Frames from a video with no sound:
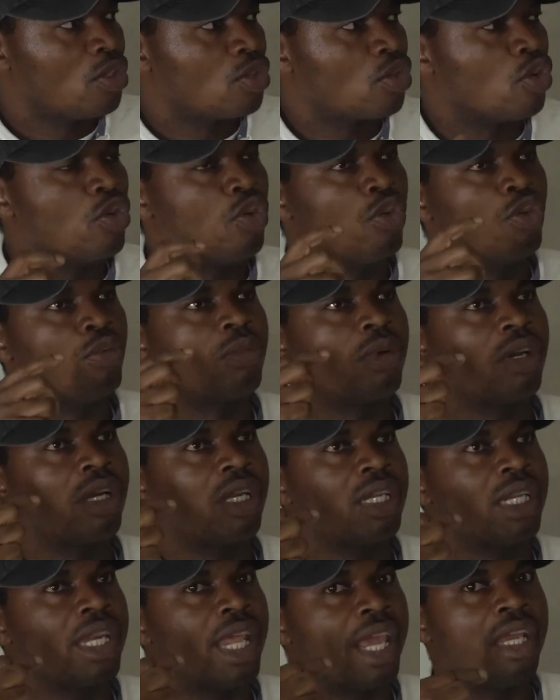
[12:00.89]
So
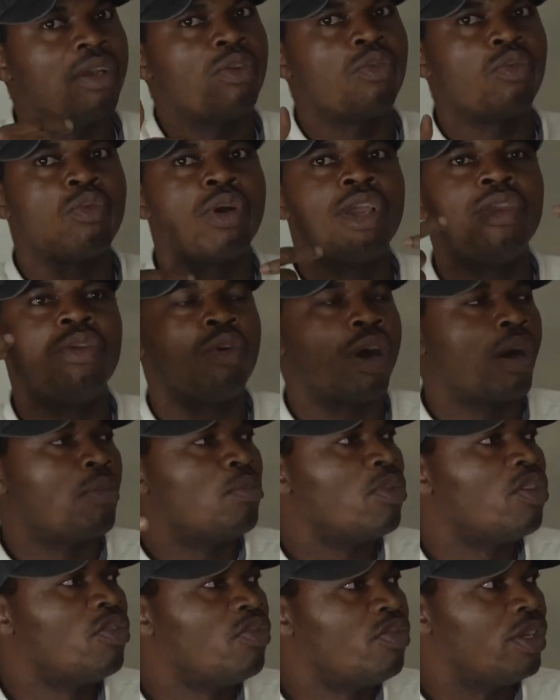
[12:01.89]
then when you are
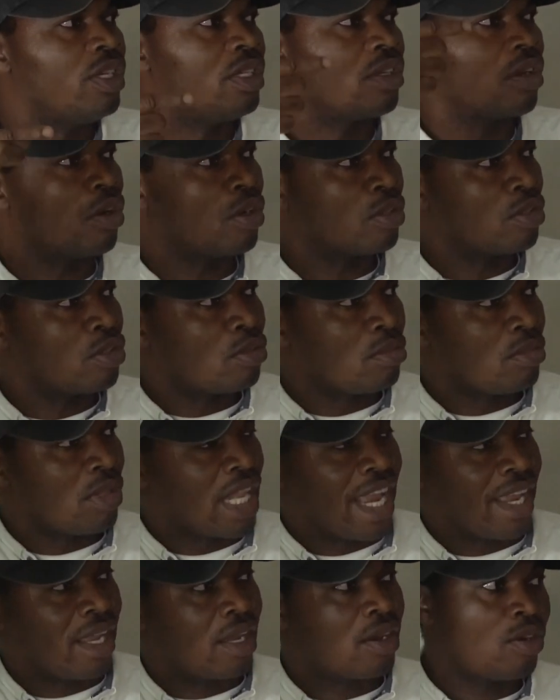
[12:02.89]
moving,
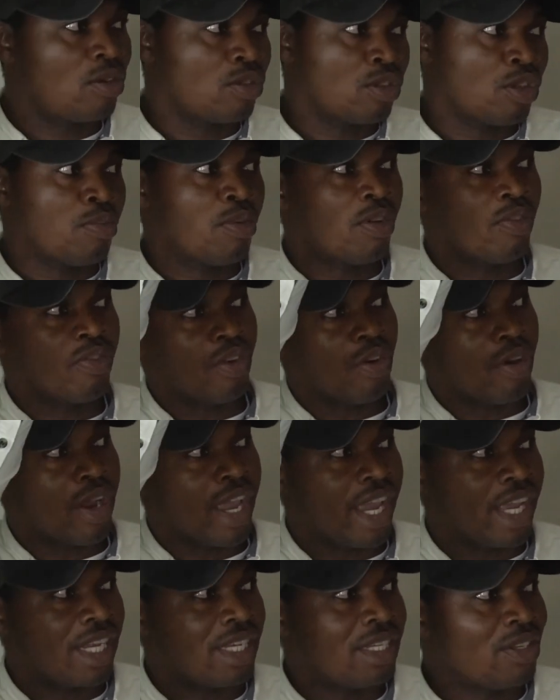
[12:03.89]
like on top of your
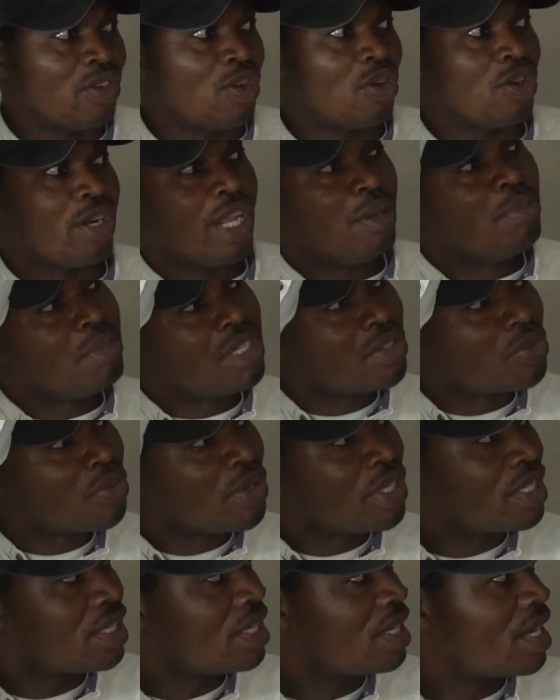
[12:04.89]
head, your name is
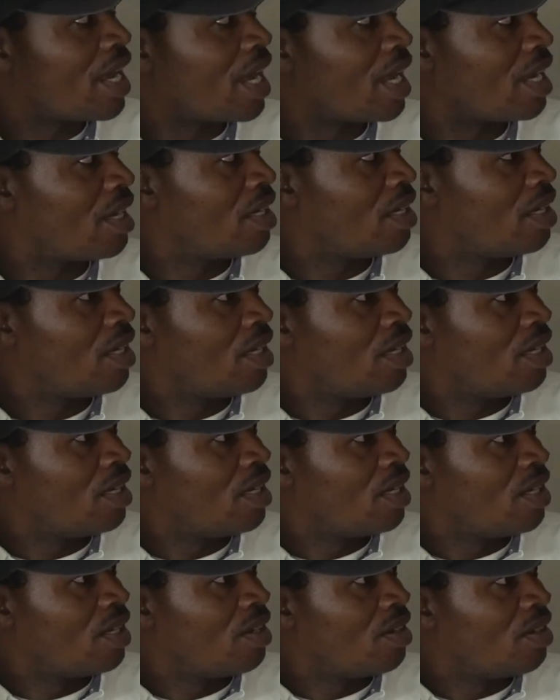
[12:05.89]
written there.
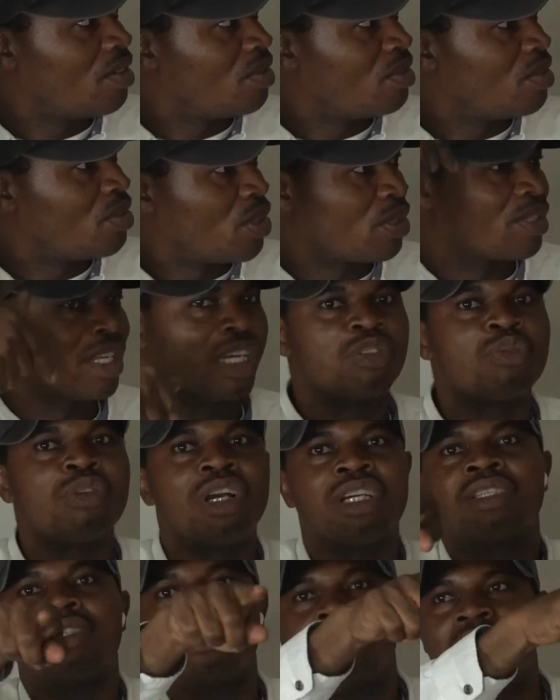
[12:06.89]
Just as we
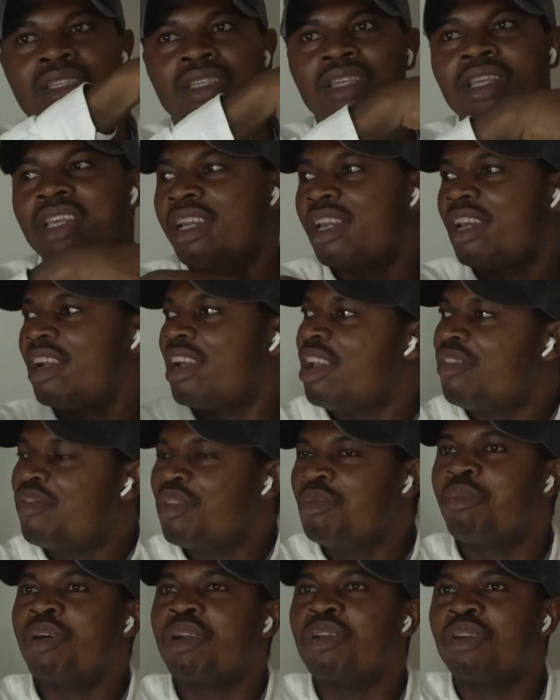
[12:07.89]
are sitting here now,
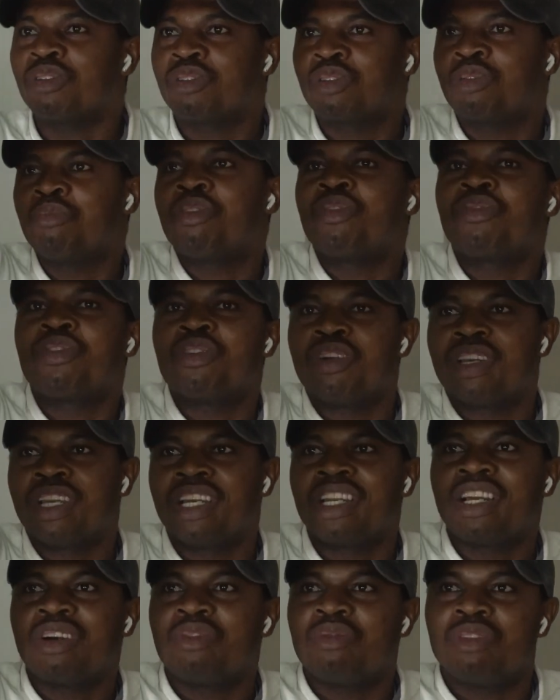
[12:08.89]
everybody on top of your
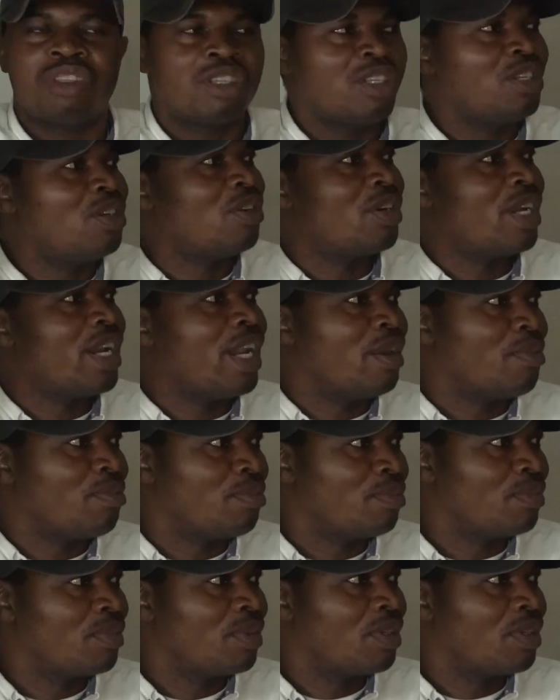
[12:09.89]
head, I will see your name.